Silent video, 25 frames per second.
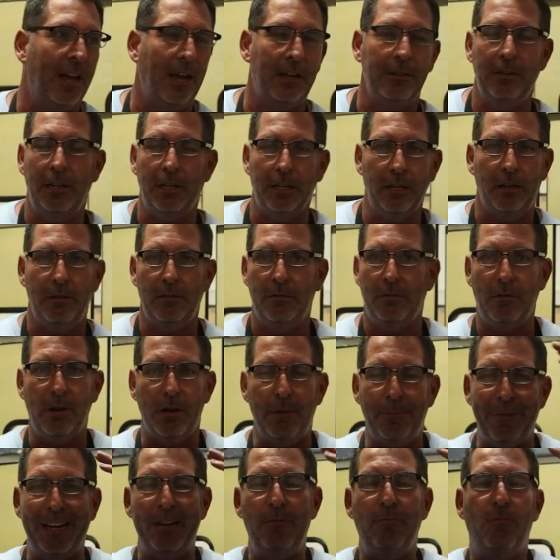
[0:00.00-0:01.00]
I, look, what
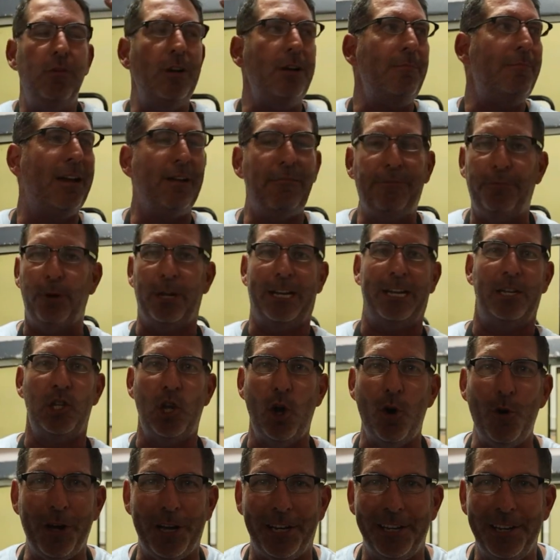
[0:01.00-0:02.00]
am I, what am I freaking
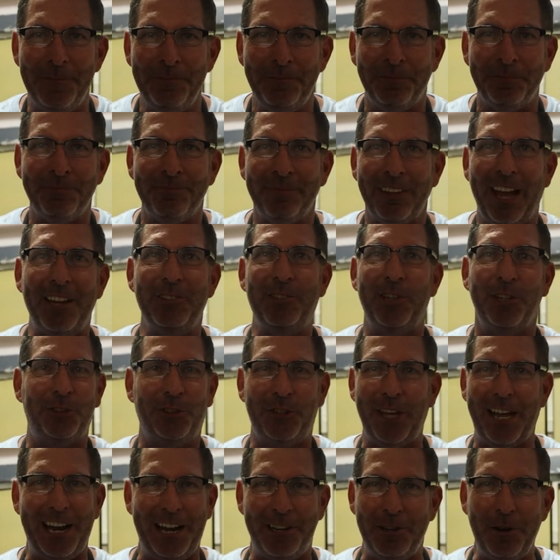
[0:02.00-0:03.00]
doing? I just
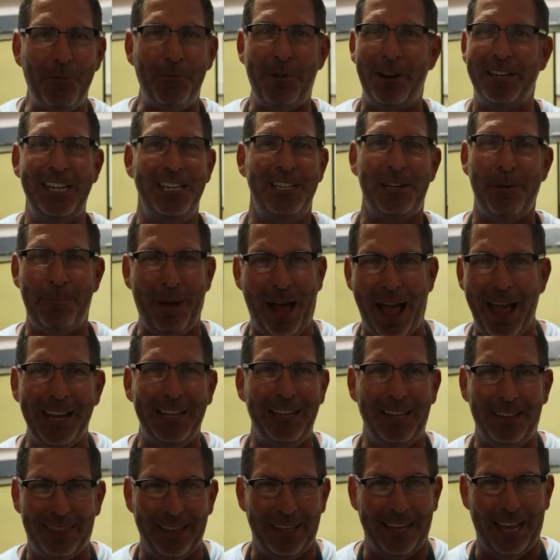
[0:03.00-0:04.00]
said I don't don't need to buy
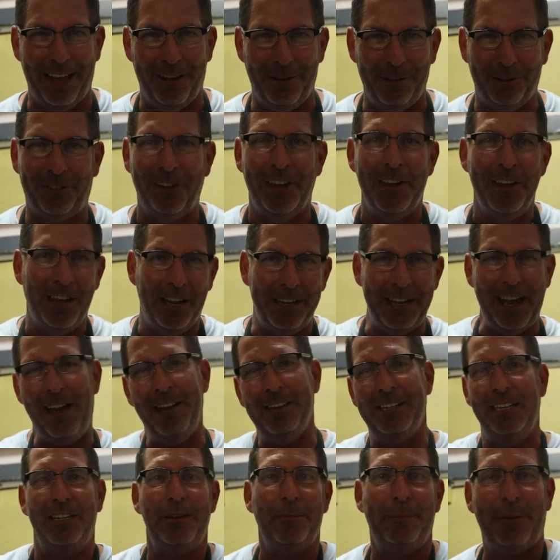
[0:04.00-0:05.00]
anything else, and now I
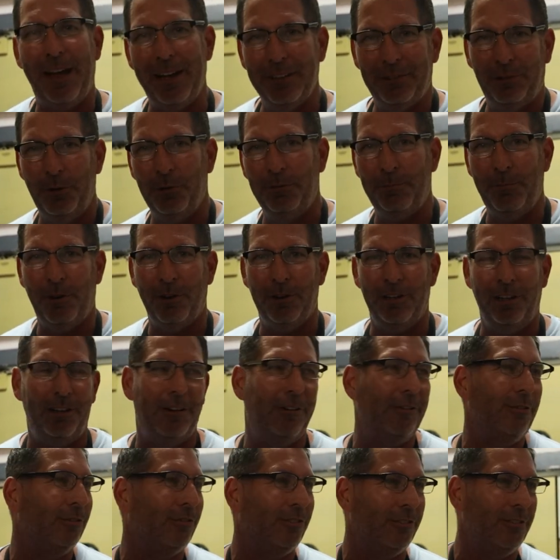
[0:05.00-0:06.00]
need to buy two more
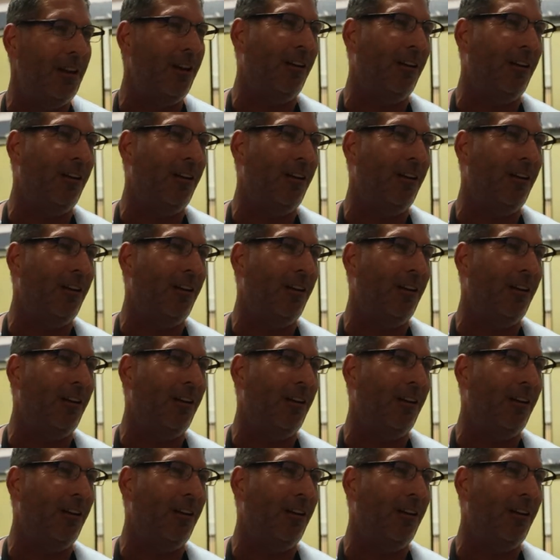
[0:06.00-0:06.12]
loads.